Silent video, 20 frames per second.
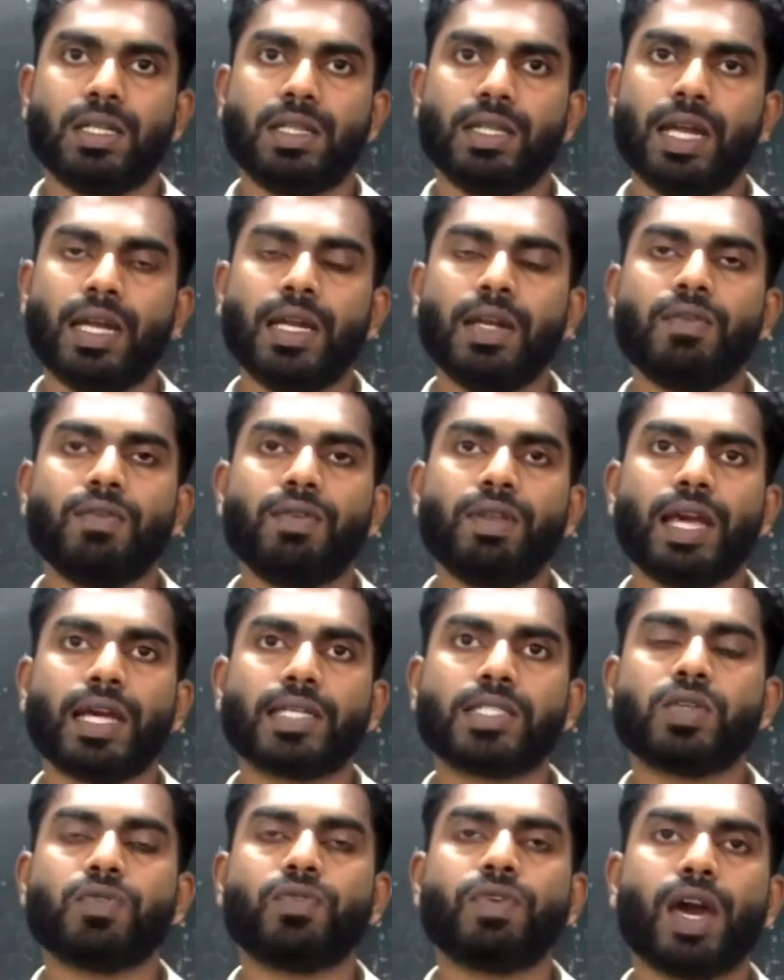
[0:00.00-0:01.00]
Then
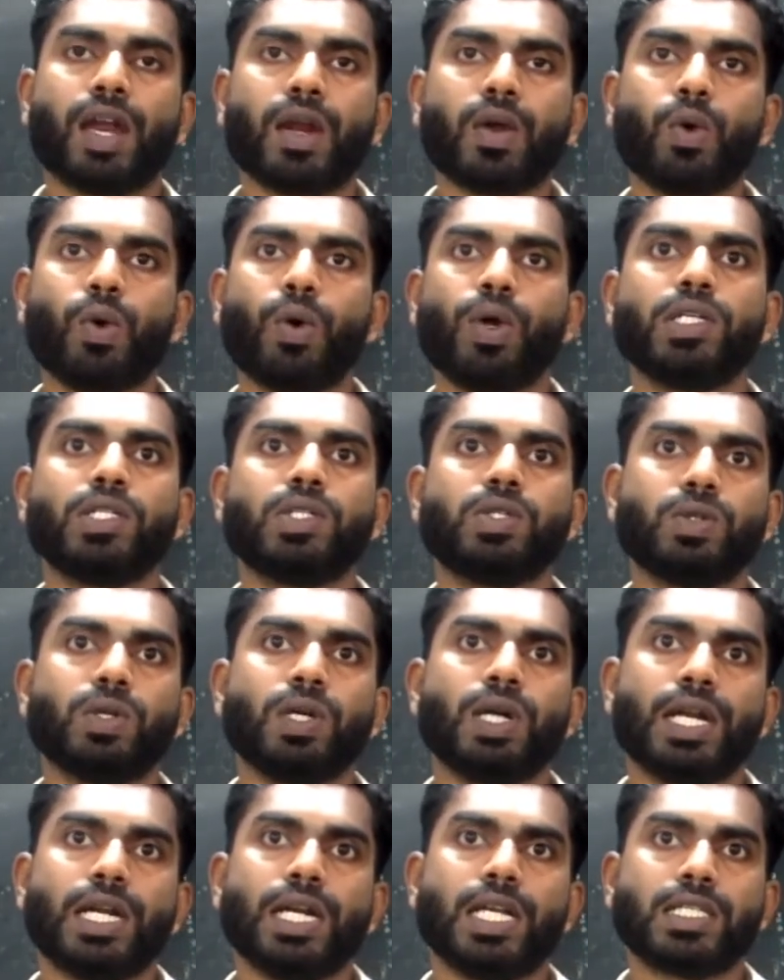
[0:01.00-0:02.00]
next we are going
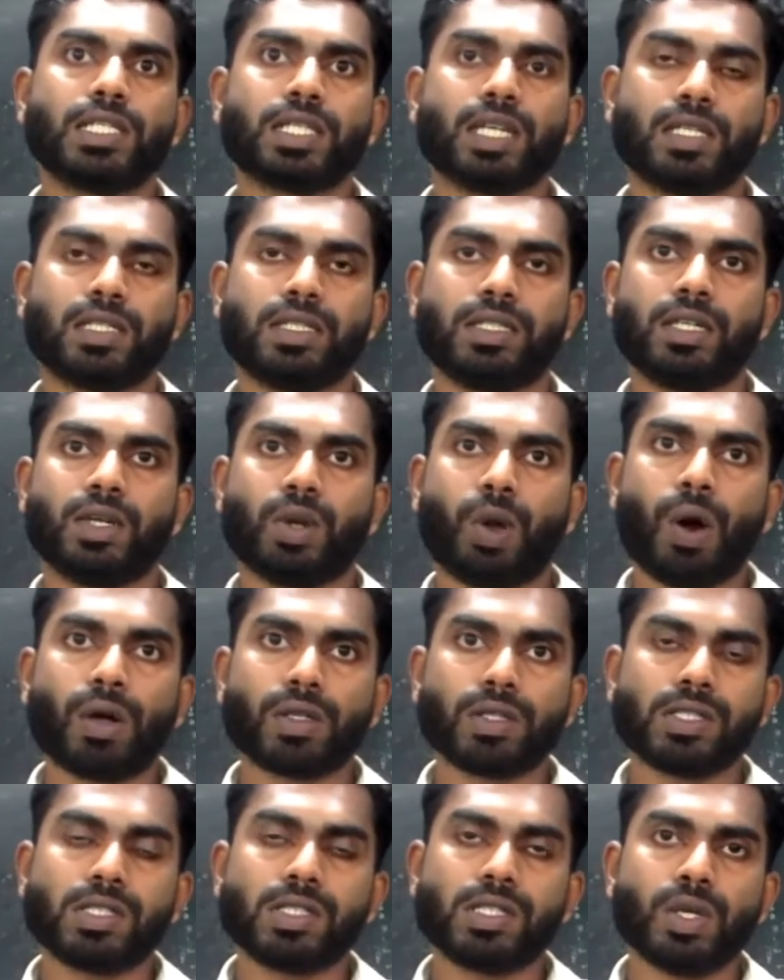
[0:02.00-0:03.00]
to discuss the
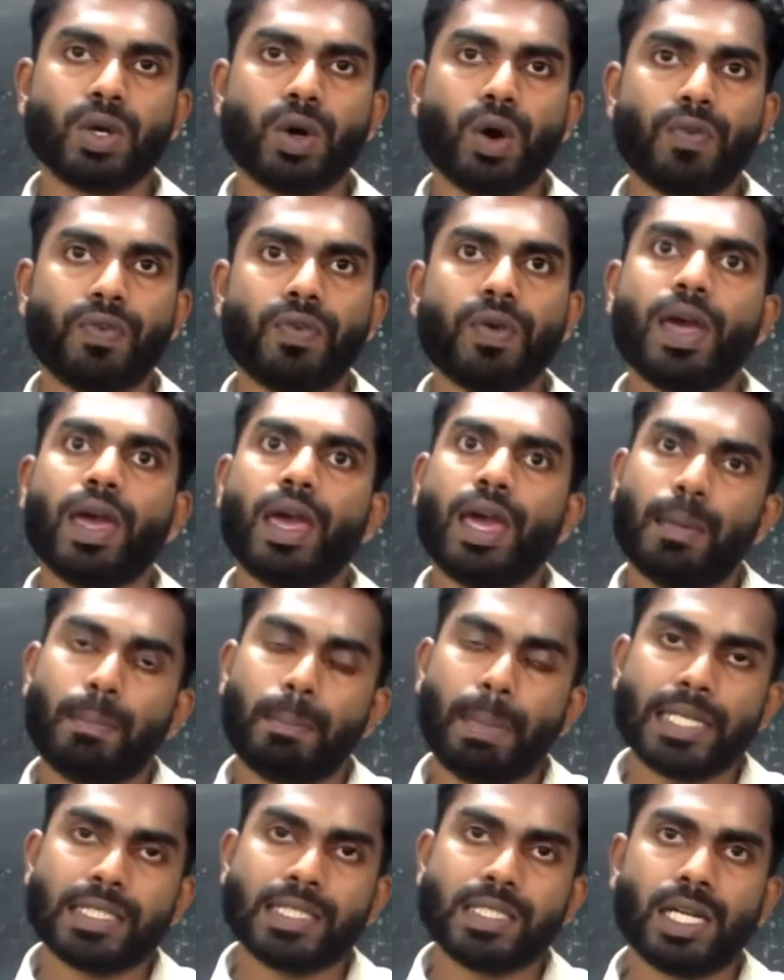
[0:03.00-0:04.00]
toxicity of
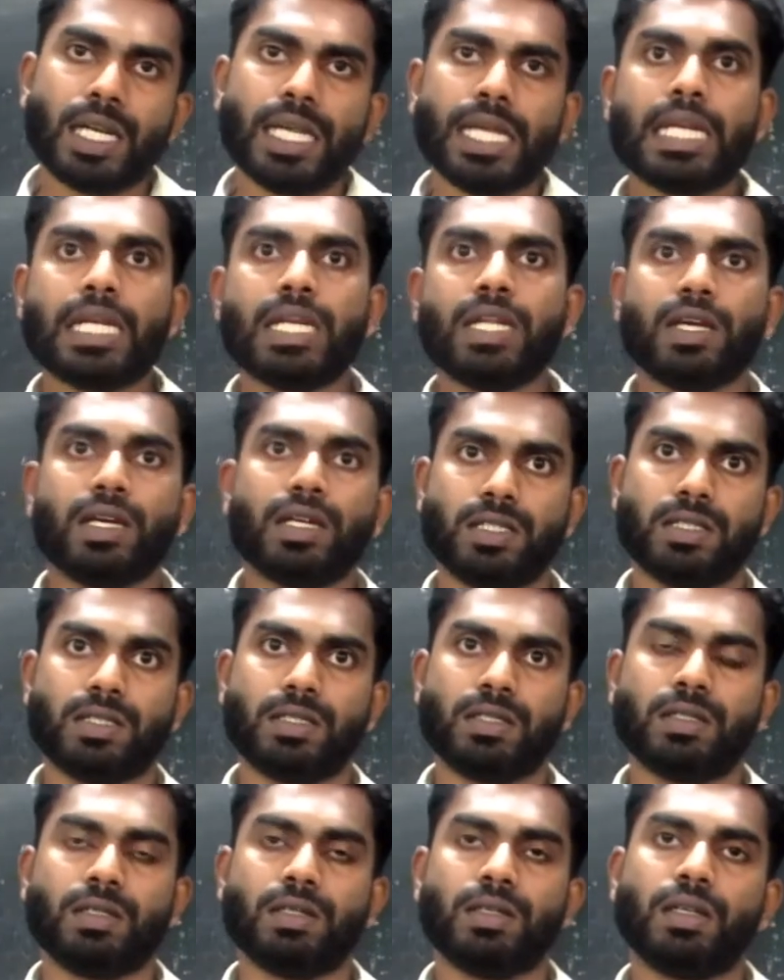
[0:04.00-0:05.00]
metal in the,
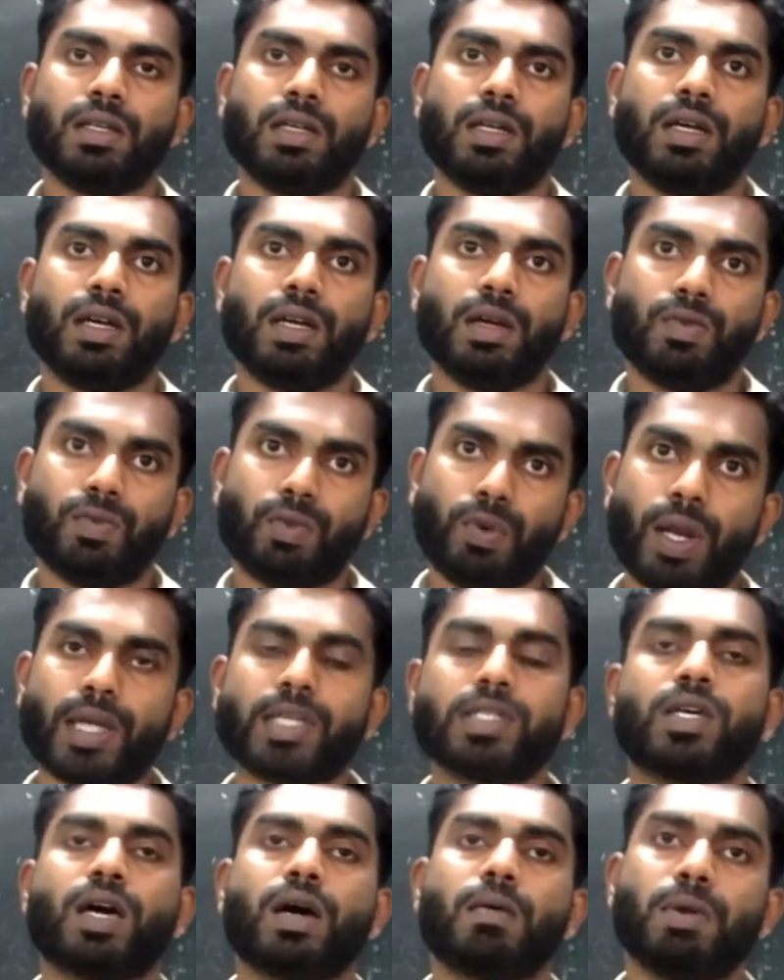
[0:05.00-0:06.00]
for
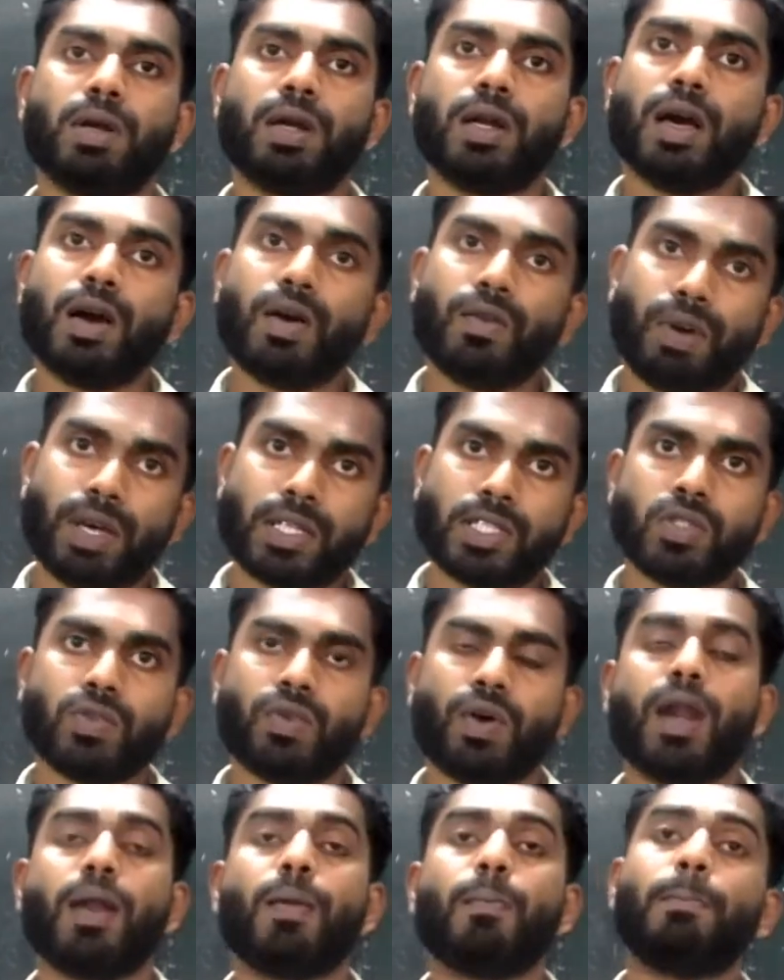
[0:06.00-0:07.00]
example, first
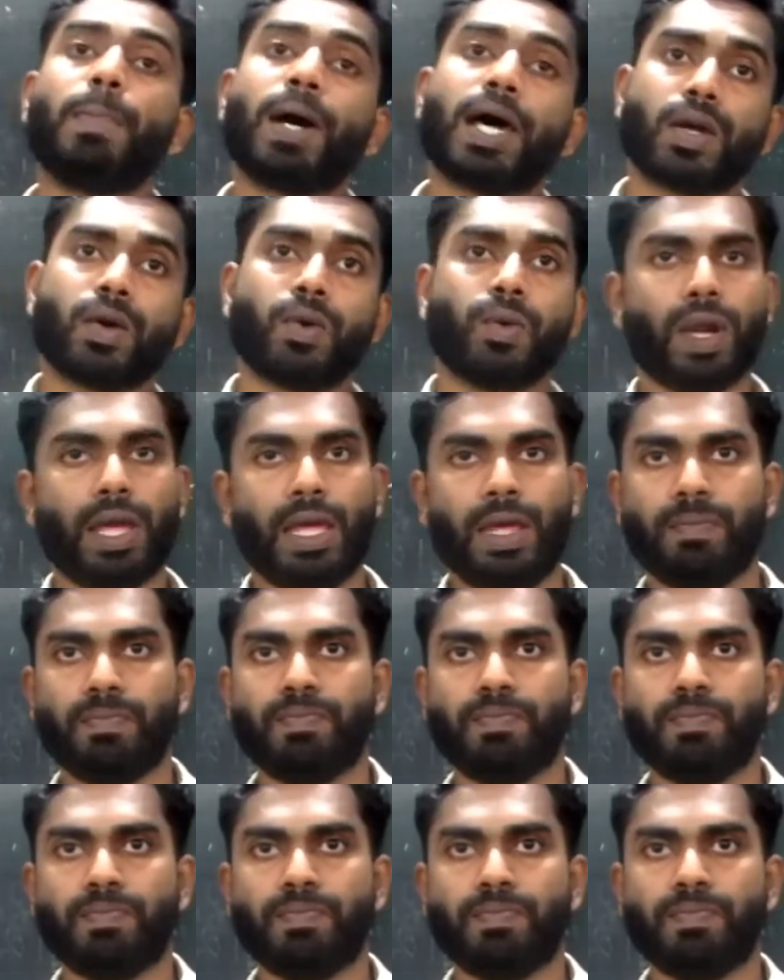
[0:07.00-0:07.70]
one, mercury.